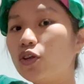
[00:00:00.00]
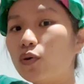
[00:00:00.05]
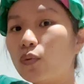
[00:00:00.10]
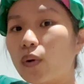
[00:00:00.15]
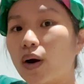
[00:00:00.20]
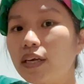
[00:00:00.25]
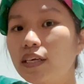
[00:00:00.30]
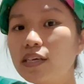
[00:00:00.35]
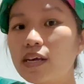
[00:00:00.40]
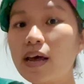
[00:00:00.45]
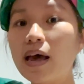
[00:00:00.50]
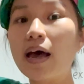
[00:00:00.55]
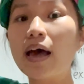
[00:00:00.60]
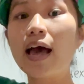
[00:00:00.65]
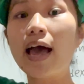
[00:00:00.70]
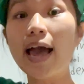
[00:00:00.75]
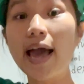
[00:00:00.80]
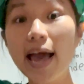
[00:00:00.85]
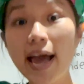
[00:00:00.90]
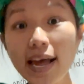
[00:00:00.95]
you want
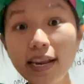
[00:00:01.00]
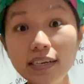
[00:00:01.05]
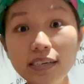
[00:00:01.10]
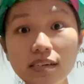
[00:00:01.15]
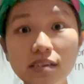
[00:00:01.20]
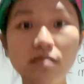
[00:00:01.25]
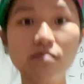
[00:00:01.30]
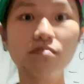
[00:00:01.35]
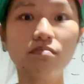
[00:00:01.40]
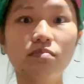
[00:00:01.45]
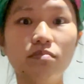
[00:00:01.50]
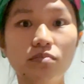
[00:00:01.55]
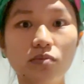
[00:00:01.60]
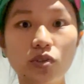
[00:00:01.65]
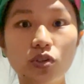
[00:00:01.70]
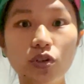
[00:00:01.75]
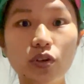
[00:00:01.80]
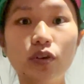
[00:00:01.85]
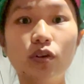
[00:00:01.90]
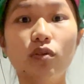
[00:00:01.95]
and
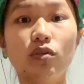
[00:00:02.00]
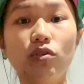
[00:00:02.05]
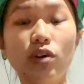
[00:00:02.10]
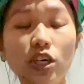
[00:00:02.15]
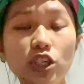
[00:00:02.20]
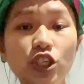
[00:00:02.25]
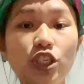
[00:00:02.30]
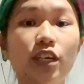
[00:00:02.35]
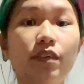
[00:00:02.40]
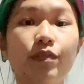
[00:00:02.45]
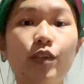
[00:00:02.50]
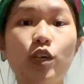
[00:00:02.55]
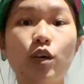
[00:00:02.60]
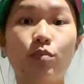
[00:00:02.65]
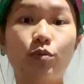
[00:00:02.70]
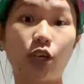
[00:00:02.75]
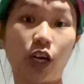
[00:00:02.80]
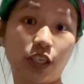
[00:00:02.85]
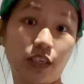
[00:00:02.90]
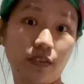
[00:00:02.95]
to achieve the
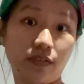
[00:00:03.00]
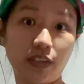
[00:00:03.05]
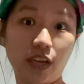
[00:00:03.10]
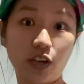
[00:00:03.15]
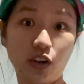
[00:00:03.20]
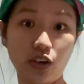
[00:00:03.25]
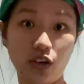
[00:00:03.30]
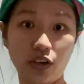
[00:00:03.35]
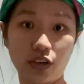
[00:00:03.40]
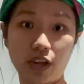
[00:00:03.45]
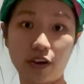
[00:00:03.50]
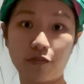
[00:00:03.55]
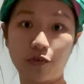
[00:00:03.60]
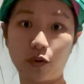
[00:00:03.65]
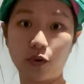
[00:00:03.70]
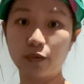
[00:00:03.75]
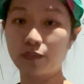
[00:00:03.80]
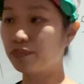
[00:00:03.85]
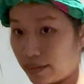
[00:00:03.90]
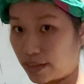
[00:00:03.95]
objectives that you're looking
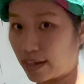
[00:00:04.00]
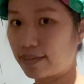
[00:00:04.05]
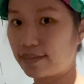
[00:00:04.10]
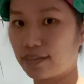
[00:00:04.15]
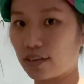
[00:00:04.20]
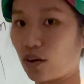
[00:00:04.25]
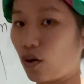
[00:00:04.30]
for. That's the